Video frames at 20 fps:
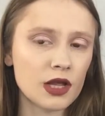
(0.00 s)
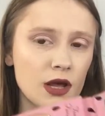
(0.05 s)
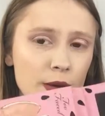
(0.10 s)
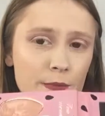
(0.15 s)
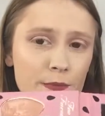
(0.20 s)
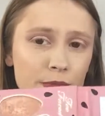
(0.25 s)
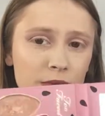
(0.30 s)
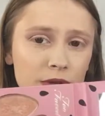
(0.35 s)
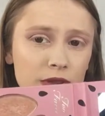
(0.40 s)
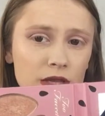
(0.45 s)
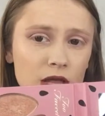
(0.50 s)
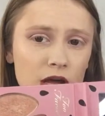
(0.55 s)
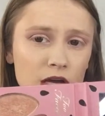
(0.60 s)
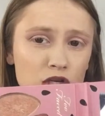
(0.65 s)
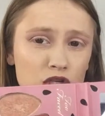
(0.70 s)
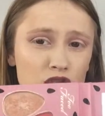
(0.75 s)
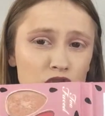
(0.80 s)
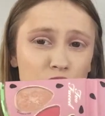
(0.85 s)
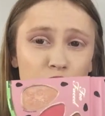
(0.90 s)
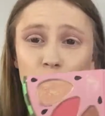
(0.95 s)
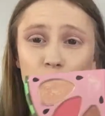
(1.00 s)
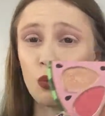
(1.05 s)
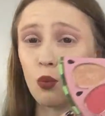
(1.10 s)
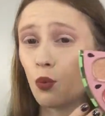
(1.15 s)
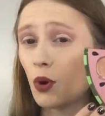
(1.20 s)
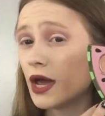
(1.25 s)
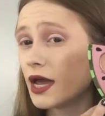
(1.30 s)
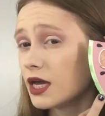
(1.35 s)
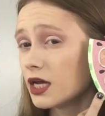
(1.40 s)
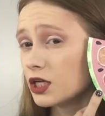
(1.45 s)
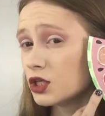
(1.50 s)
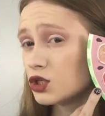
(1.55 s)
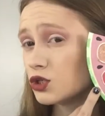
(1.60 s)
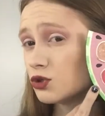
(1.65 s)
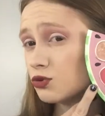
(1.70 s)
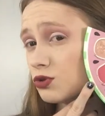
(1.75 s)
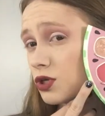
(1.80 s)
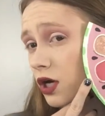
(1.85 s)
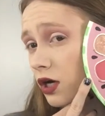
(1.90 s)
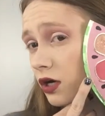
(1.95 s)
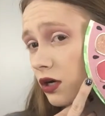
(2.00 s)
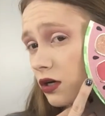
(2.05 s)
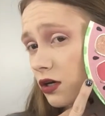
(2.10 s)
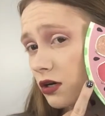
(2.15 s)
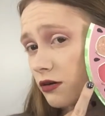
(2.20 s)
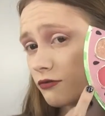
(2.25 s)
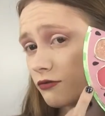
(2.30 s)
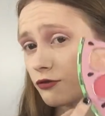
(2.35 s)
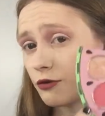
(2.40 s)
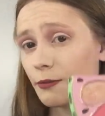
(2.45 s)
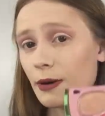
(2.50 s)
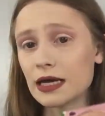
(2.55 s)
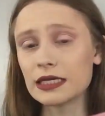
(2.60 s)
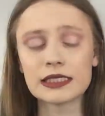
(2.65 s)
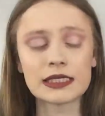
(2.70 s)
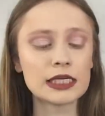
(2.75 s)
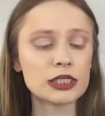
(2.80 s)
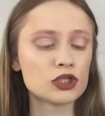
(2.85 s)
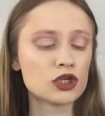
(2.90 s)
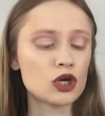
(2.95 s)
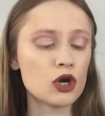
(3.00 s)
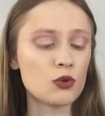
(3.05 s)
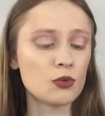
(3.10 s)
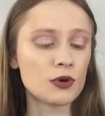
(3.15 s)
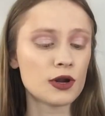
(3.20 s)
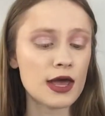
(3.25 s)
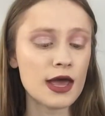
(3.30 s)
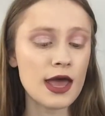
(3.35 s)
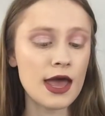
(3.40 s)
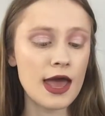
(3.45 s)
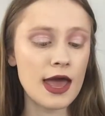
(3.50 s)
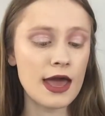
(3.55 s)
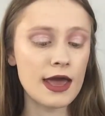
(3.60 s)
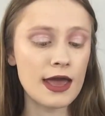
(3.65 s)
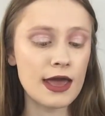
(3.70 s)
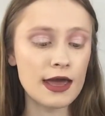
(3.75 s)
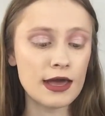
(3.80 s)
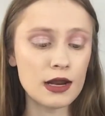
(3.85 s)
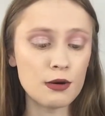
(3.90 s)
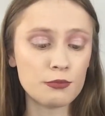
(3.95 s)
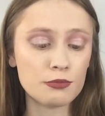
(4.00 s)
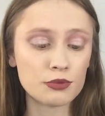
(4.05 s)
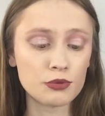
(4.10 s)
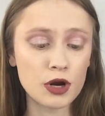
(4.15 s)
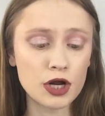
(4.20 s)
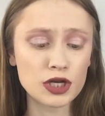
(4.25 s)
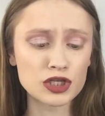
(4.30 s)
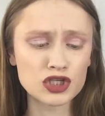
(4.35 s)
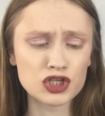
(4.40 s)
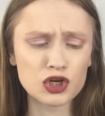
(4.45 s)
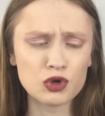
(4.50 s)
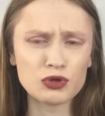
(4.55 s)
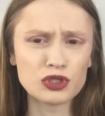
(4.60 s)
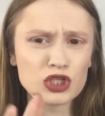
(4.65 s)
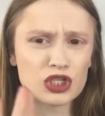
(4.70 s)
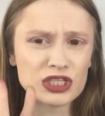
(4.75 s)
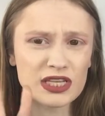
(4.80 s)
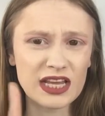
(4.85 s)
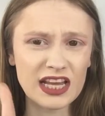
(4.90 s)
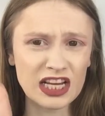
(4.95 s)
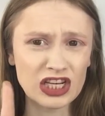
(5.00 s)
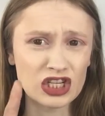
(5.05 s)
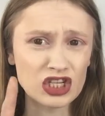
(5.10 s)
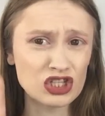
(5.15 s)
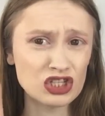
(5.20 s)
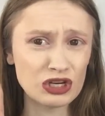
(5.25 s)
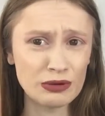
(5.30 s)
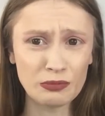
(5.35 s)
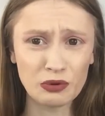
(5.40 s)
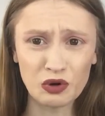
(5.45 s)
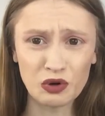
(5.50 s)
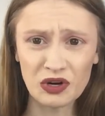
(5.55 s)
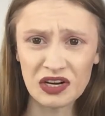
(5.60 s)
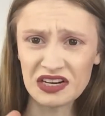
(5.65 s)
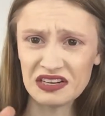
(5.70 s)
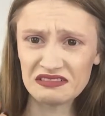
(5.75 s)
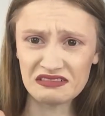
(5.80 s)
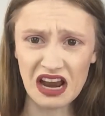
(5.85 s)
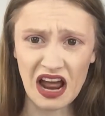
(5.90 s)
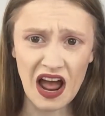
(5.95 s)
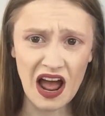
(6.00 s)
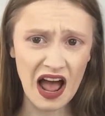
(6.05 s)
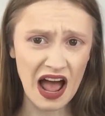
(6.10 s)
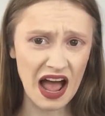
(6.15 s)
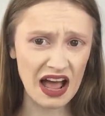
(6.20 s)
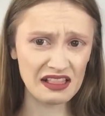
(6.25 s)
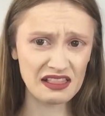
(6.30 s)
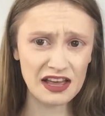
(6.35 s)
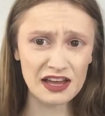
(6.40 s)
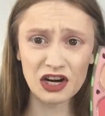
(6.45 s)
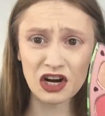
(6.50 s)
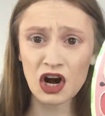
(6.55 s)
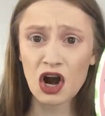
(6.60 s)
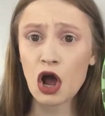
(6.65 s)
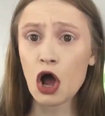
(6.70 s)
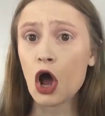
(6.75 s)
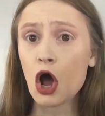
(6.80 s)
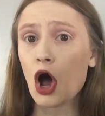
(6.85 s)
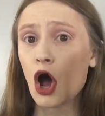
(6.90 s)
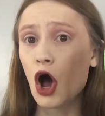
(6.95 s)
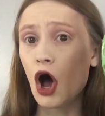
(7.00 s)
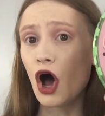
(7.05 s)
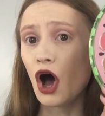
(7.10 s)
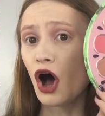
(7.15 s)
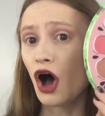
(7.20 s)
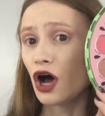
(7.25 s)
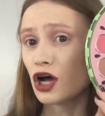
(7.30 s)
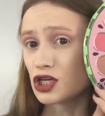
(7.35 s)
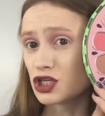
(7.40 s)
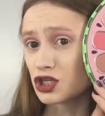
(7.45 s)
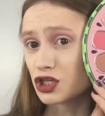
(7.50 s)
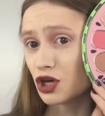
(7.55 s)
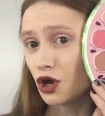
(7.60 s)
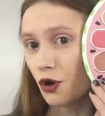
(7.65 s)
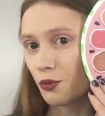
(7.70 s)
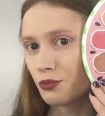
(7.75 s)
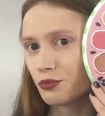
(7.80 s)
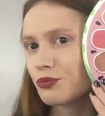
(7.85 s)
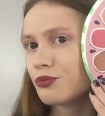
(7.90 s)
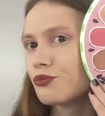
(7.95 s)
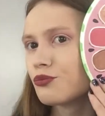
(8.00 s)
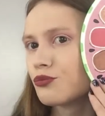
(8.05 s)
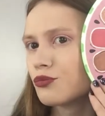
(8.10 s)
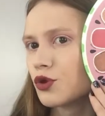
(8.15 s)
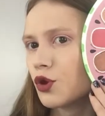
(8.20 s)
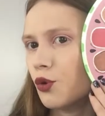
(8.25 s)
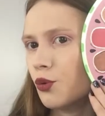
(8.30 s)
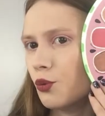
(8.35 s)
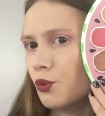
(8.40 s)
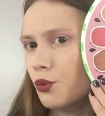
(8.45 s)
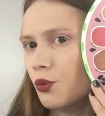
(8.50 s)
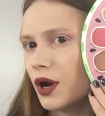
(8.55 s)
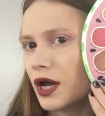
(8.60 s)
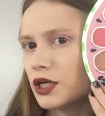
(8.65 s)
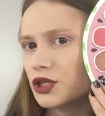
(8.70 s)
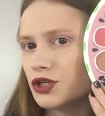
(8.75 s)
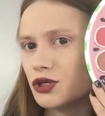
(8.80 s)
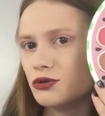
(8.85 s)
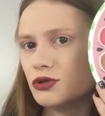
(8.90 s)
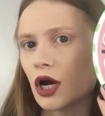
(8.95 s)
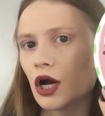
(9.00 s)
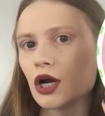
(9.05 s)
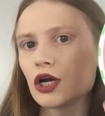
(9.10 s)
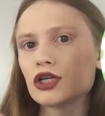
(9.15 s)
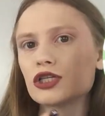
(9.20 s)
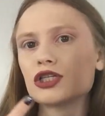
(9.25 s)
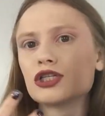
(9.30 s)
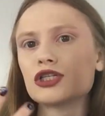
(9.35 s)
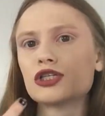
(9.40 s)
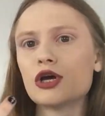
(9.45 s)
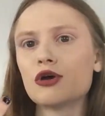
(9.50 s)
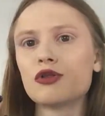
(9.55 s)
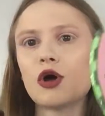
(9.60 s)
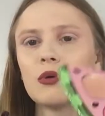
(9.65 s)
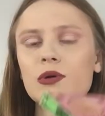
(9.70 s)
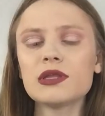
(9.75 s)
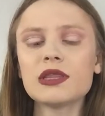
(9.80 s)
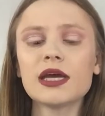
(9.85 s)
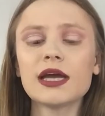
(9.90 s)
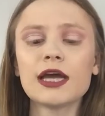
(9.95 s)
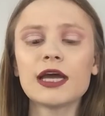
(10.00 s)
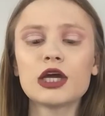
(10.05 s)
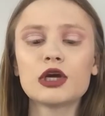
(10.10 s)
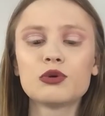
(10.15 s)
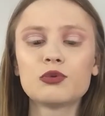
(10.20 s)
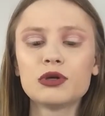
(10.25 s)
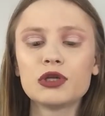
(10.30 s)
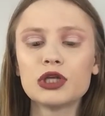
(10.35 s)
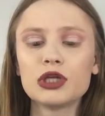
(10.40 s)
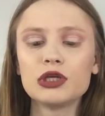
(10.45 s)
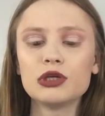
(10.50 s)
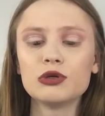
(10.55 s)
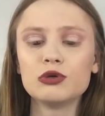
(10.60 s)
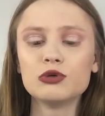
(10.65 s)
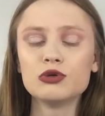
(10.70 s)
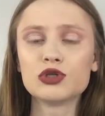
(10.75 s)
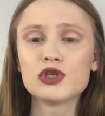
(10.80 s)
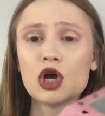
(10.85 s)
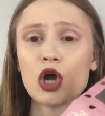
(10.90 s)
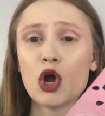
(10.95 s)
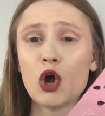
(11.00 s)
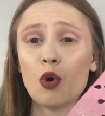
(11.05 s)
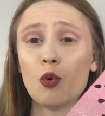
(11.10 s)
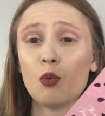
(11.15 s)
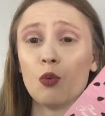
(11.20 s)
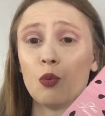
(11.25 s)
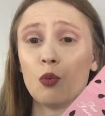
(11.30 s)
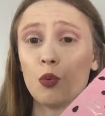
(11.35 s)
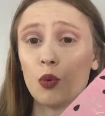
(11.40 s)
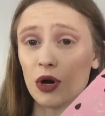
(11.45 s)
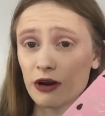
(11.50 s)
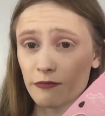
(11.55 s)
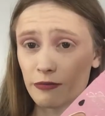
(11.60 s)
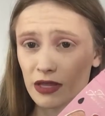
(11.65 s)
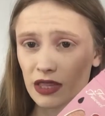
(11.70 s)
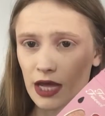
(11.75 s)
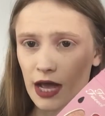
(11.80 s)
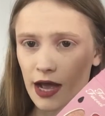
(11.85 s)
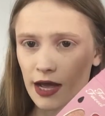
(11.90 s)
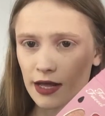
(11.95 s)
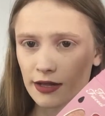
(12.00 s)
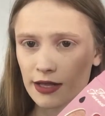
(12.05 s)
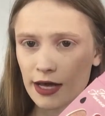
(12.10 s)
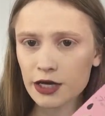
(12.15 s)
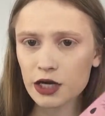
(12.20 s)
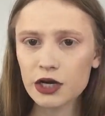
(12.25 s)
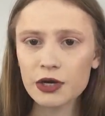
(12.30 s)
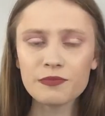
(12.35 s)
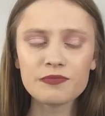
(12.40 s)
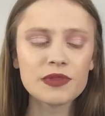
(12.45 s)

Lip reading: Blush, way too dark for my skin tone. And bronzer, which is like a shimmery highlighter, also way too dark. So the only thing I could really use would have been the highlighter,